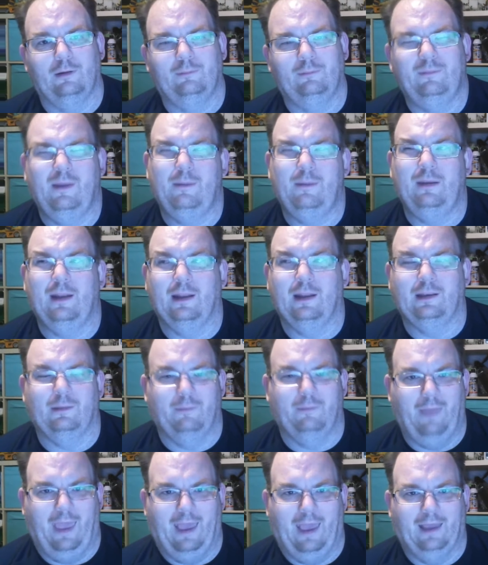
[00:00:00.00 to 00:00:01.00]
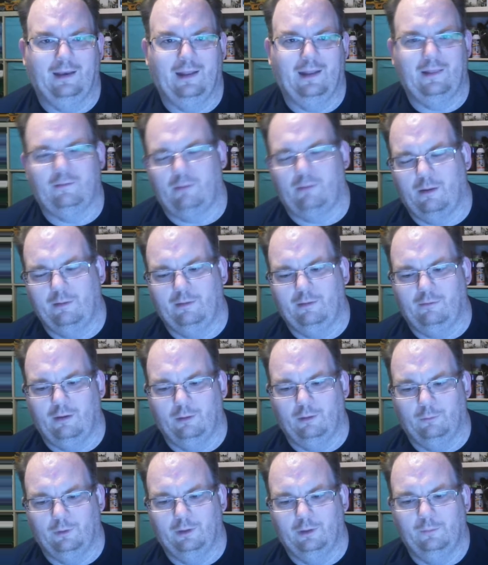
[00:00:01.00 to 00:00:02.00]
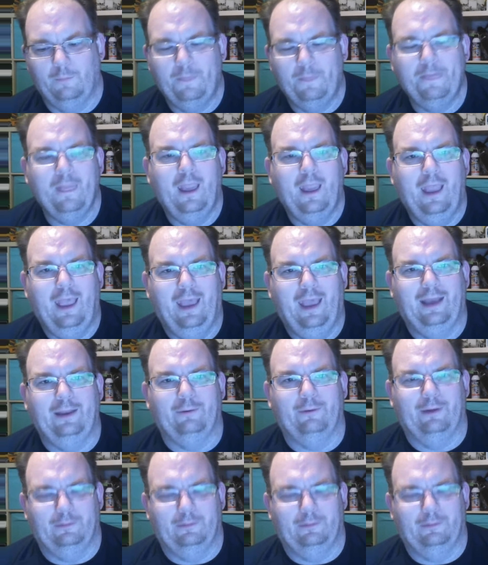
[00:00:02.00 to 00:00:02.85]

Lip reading: Maybe not demand, that's probably the wrong word. Anyway,